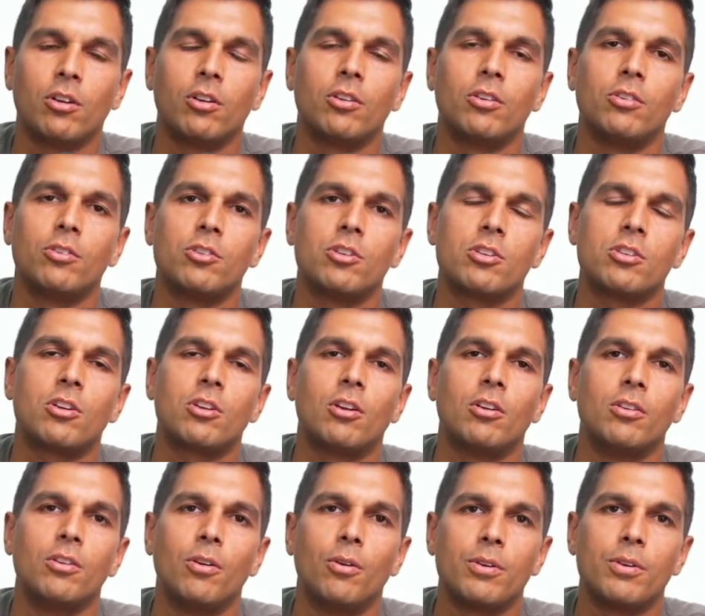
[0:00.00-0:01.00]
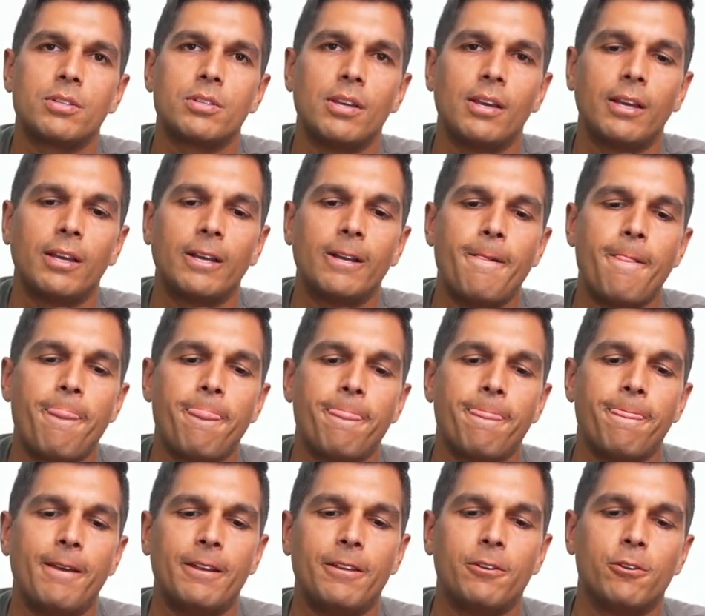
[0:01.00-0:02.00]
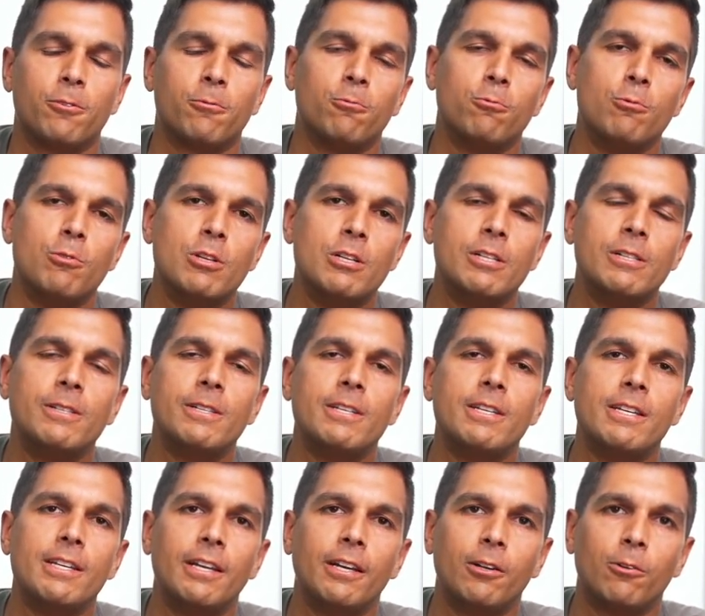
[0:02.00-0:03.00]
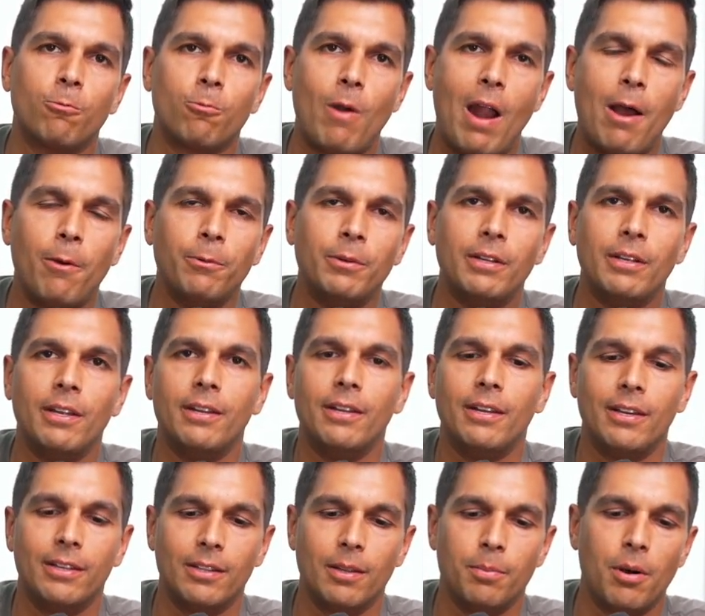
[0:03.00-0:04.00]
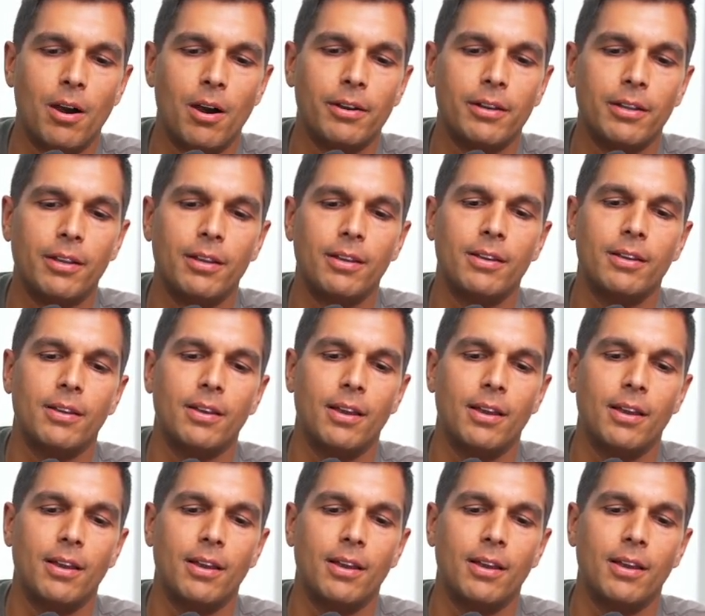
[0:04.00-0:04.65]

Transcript: You'll just start noticing that you're really grounded in the body.